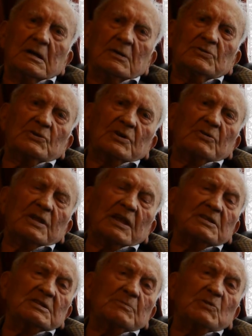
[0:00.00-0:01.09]
So I got
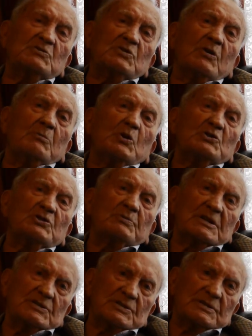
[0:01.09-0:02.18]
that, and there's no
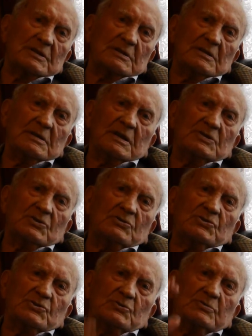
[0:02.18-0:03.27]
motorways. You had to go
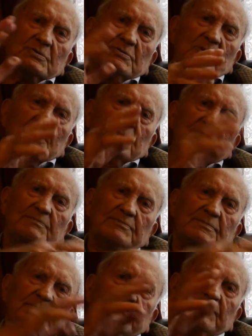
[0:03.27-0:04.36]
through all the
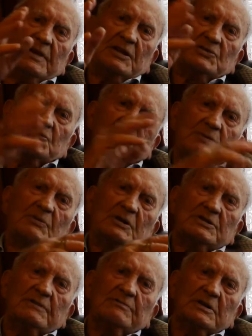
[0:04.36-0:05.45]
villages and what
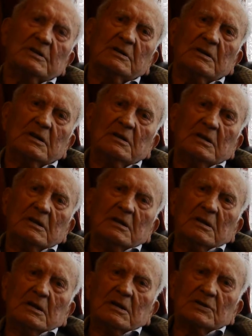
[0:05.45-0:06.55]
have you.
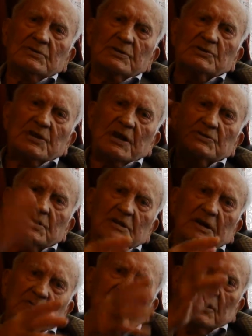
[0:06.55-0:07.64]
So I started
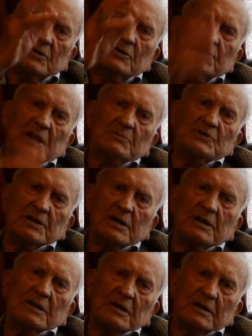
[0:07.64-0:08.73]
off with Northampton
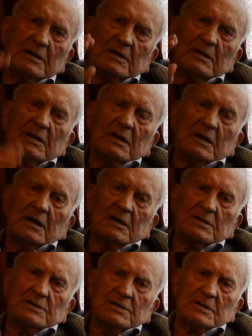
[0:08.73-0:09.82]
and,
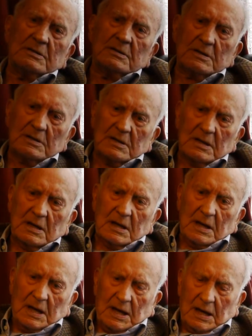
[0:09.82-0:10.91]
and uh,
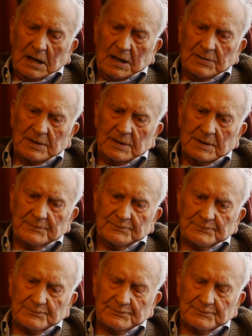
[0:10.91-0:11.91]
then